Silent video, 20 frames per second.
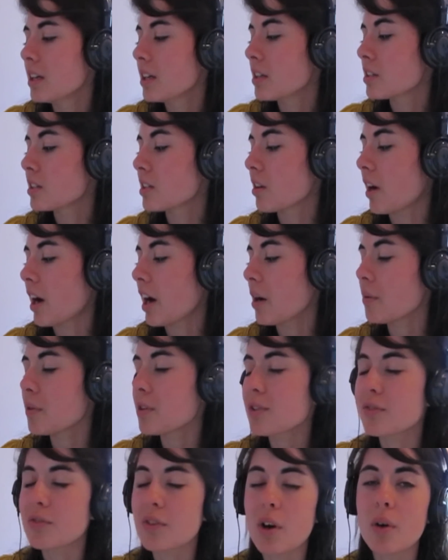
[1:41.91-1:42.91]
So I
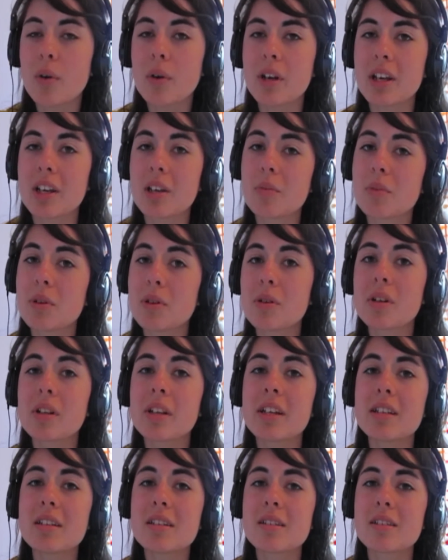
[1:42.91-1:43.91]
was phone and
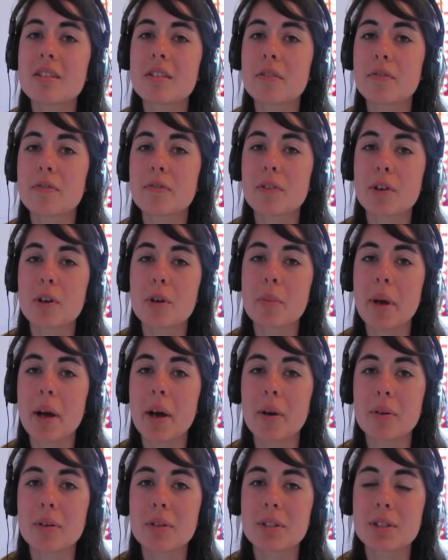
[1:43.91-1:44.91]
computerless for
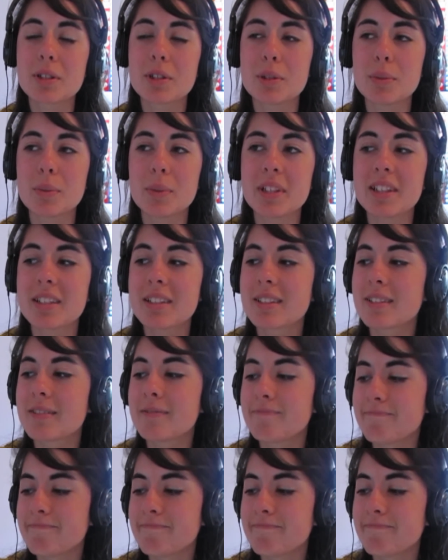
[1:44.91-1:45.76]
about 2 weeks.